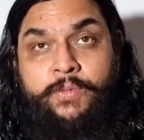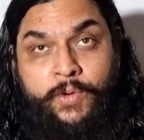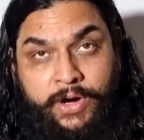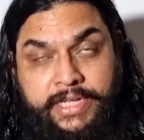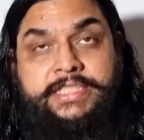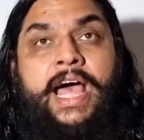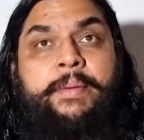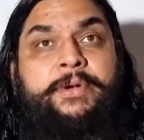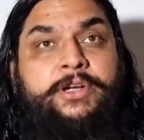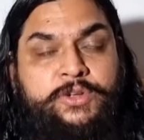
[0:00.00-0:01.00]
What has
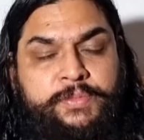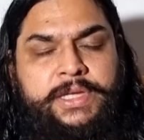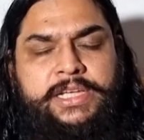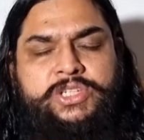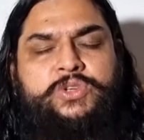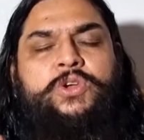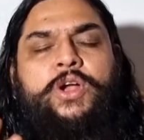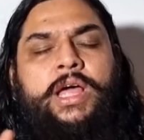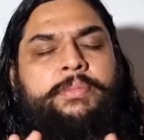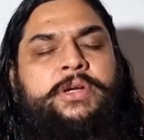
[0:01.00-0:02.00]
happened to me should
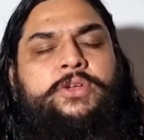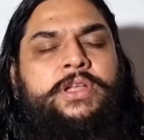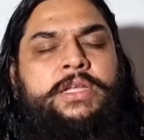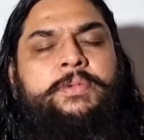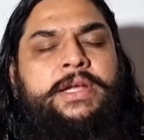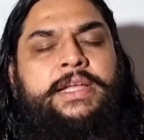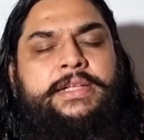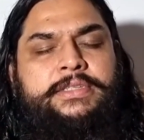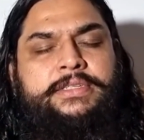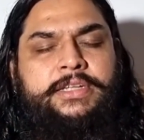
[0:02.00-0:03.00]
not happen to anybody
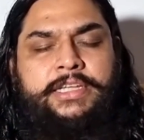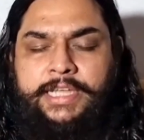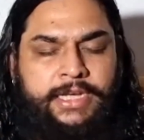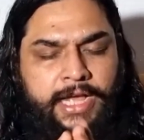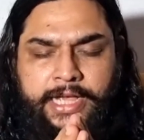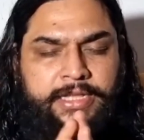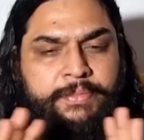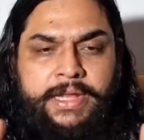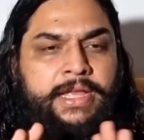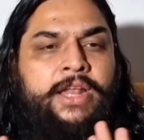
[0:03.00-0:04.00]
else. Nangagid
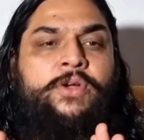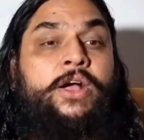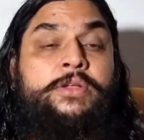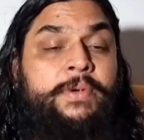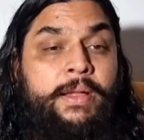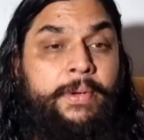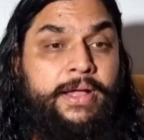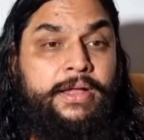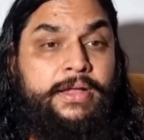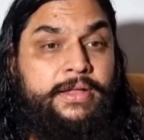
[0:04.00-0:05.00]
bere yargo agat badapa.
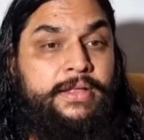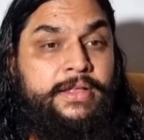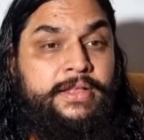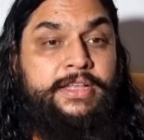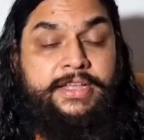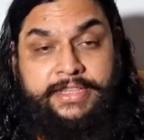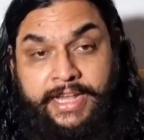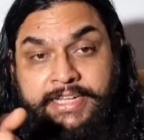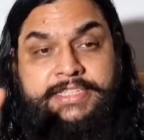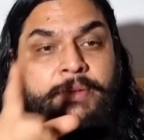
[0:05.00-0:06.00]

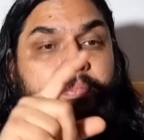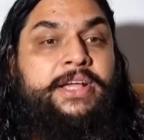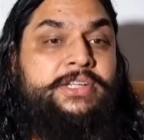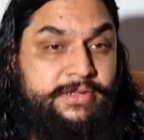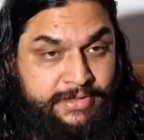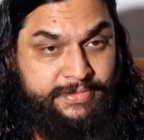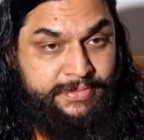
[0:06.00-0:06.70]
That is compassion.